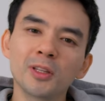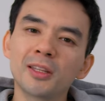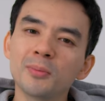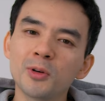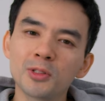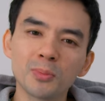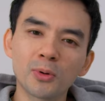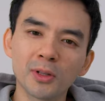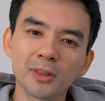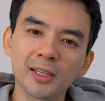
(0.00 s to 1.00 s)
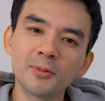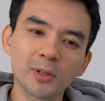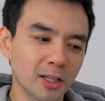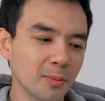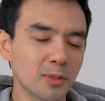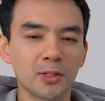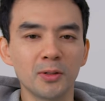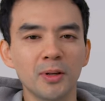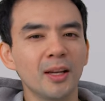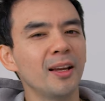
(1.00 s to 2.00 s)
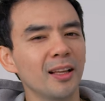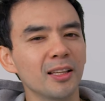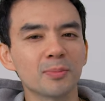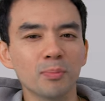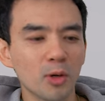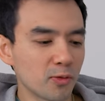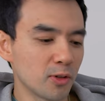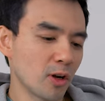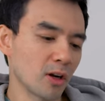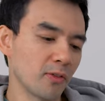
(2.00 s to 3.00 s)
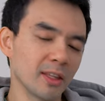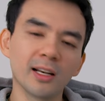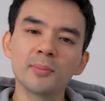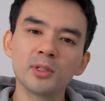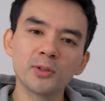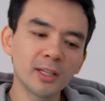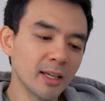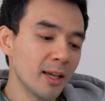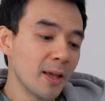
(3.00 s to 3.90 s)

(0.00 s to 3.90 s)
really the most important thing when it comes to at least most photography that I'm doing.